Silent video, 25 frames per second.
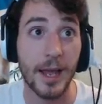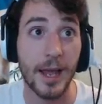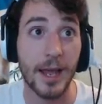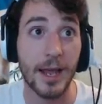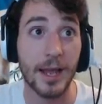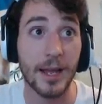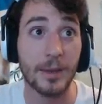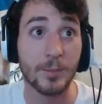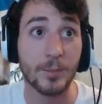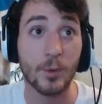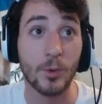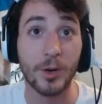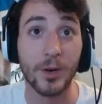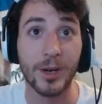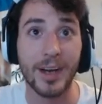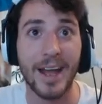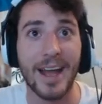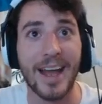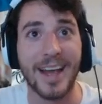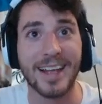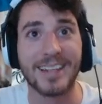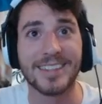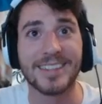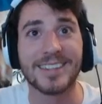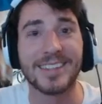And more
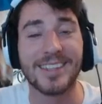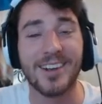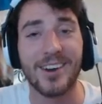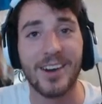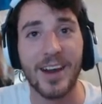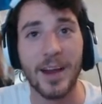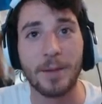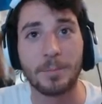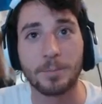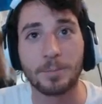ads. Alright.